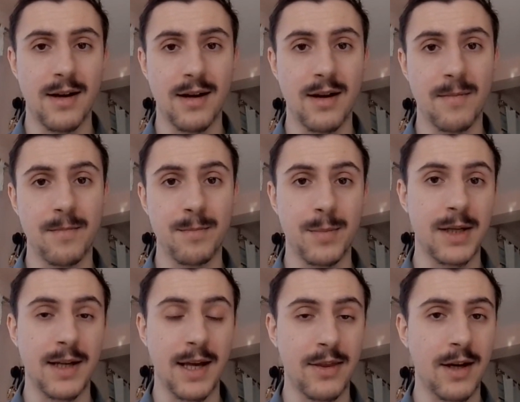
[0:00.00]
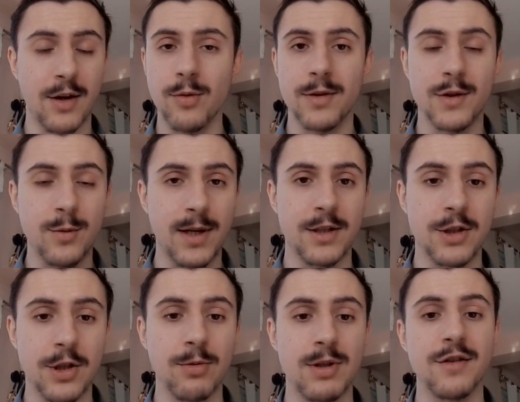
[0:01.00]
but at their core is quite
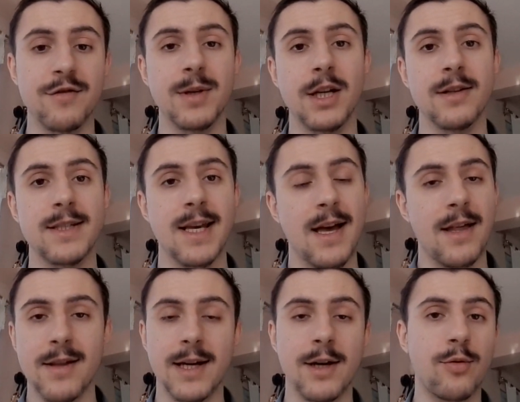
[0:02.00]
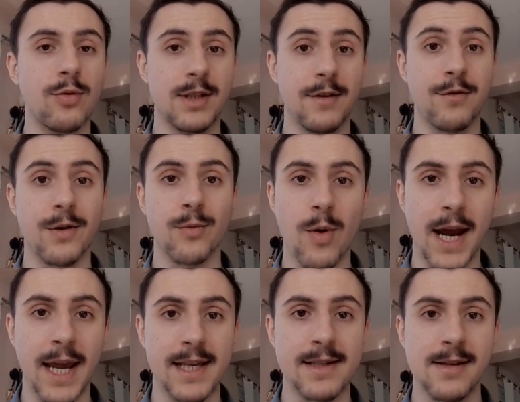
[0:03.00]
intuitive because they are all different
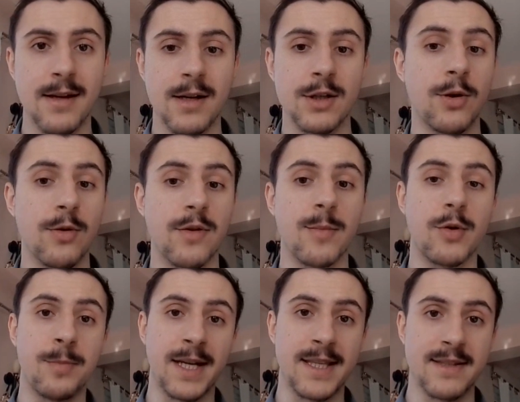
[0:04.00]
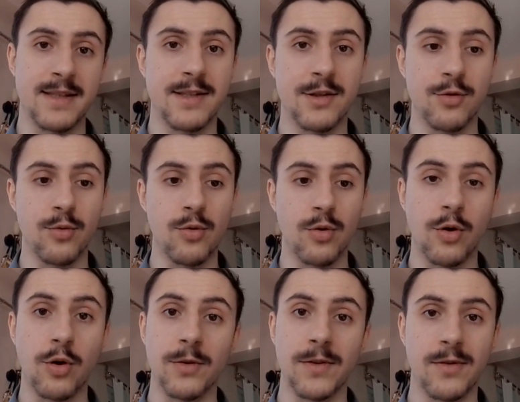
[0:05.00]
ways to hold the propensity score
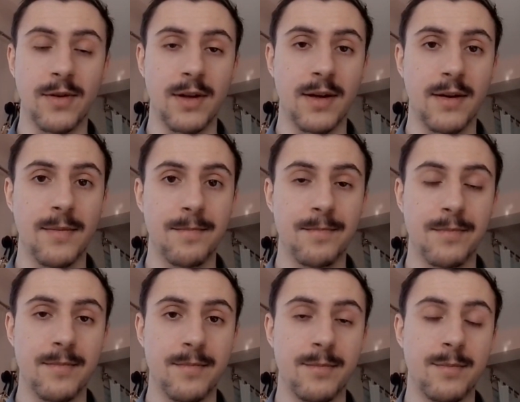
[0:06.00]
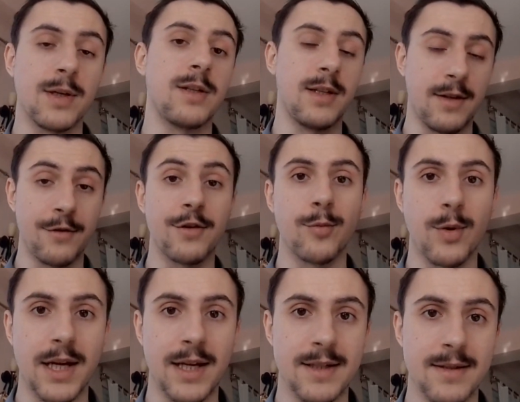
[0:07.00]
constant, but in different
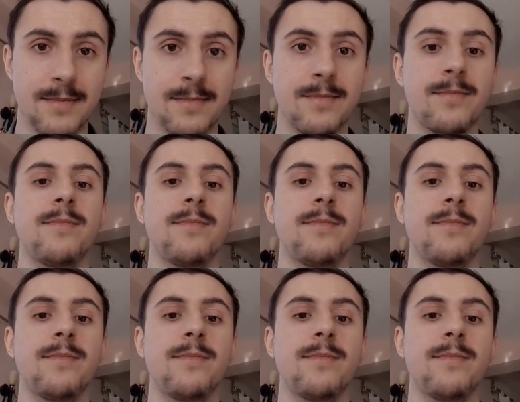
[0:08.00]
ways.